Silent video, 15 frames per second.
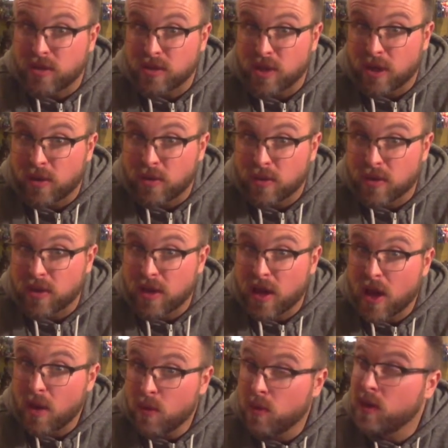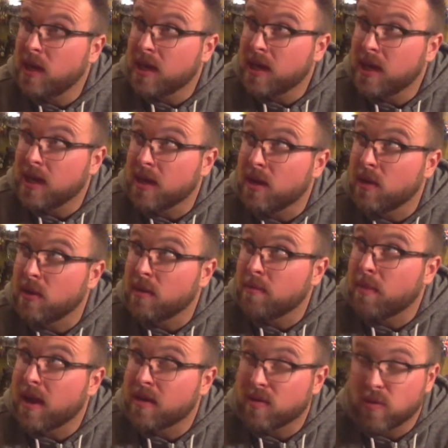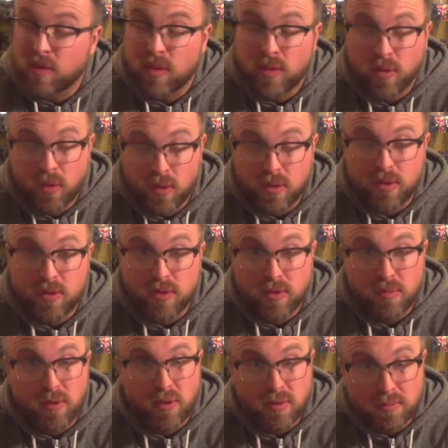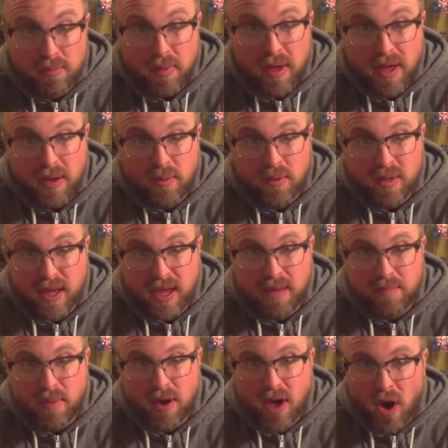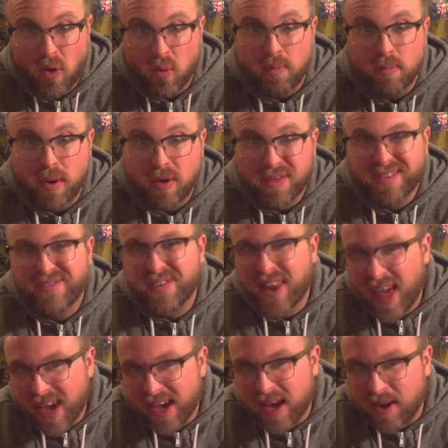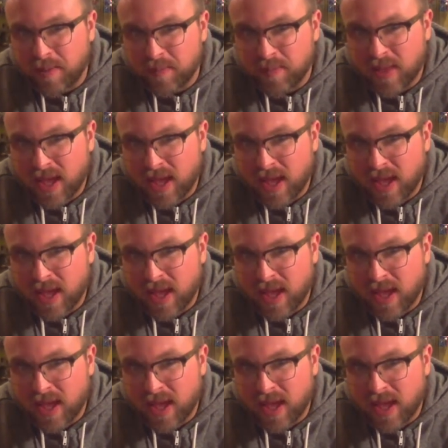Joes, and the only other place I thought that some could be was in my old box of Lego.